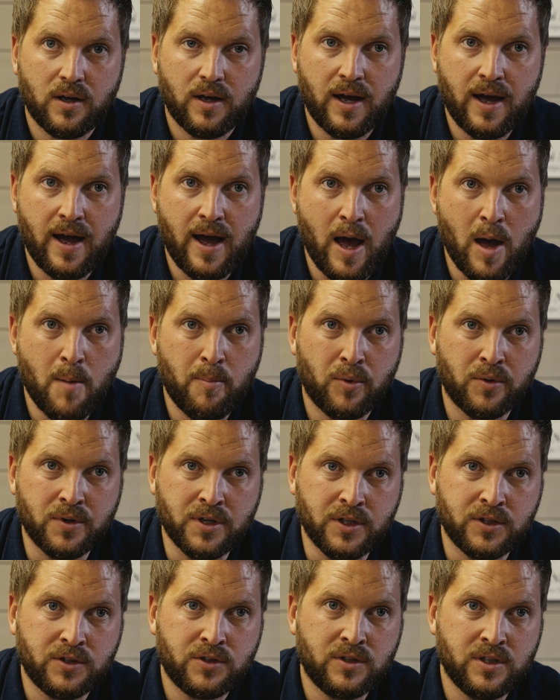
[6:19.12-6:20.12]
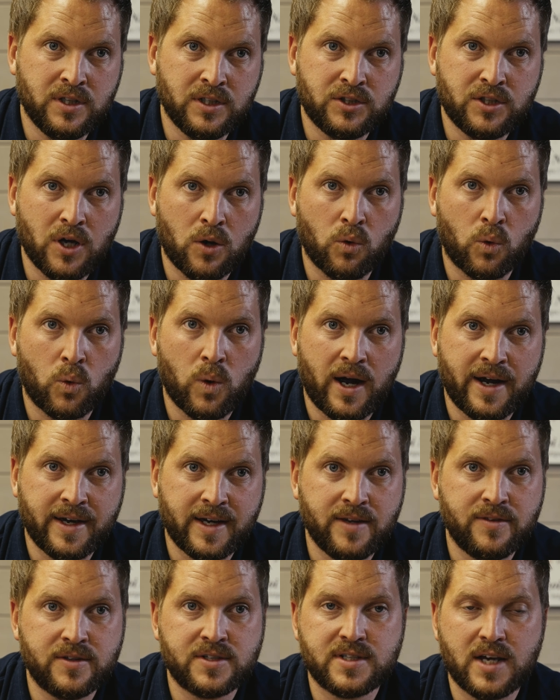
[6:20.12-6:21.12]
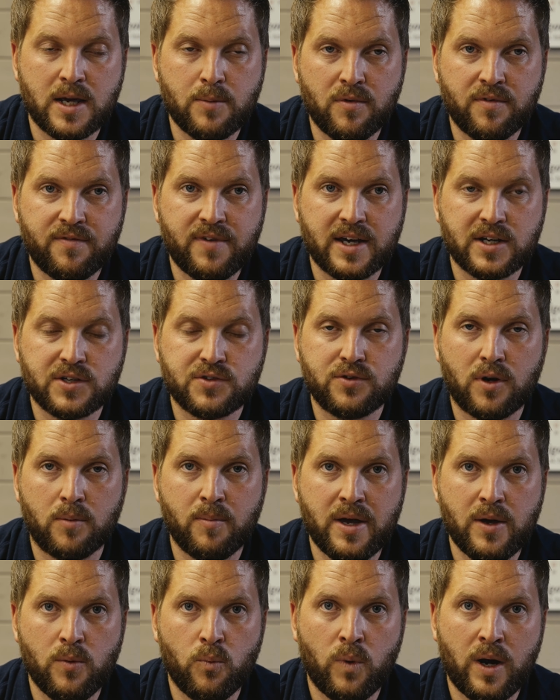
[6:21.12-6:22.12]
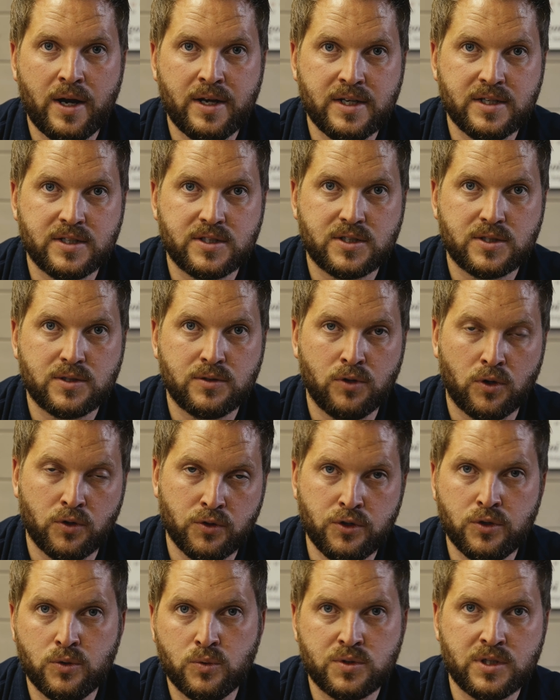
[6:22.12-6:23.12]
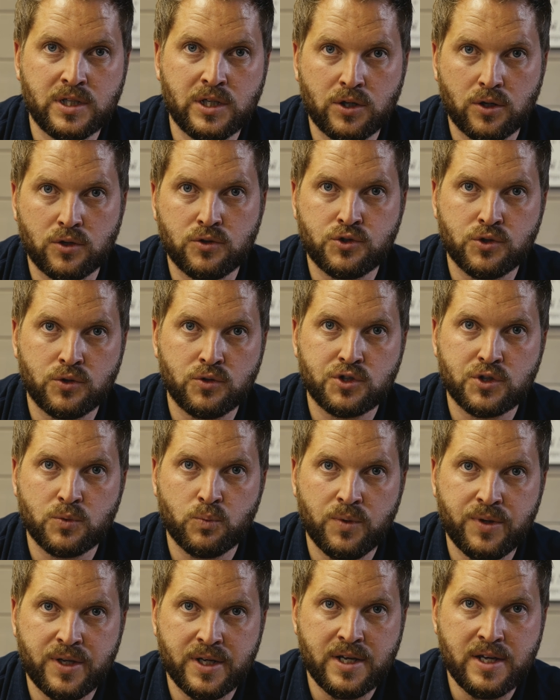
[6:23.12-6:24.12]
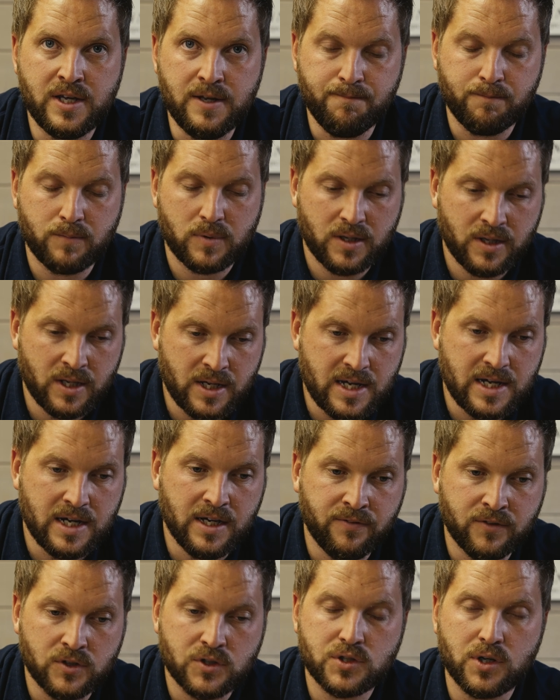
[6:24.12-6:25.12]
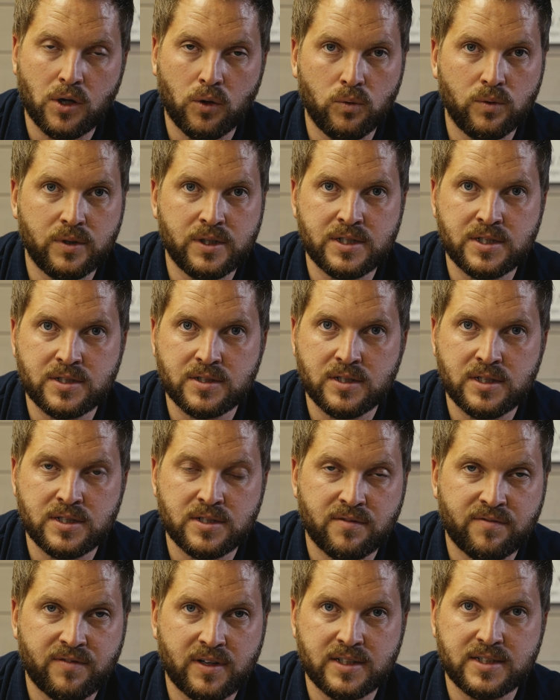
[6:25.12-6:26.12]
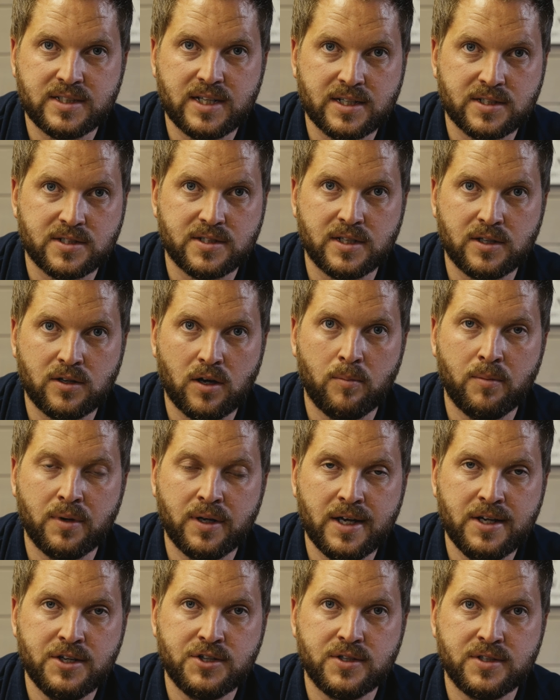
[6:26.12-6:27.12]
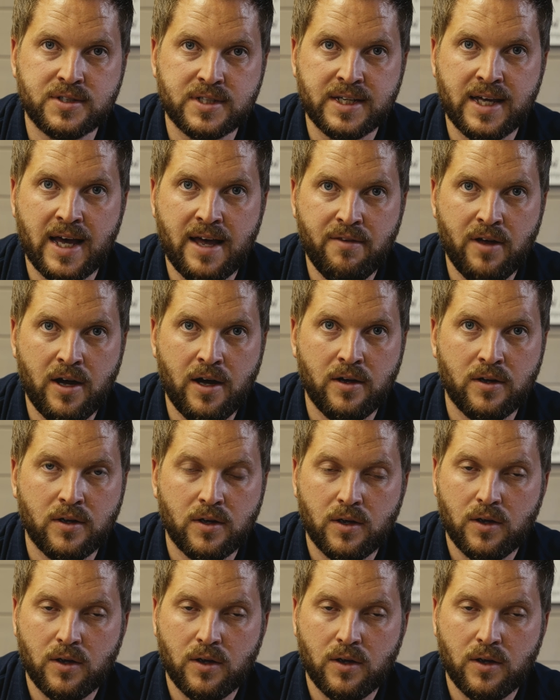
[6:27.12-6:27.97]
But you don't quite get the same effects from it when it's not used in conjunction with the heat. The heat and the salt is a fantastic combination together,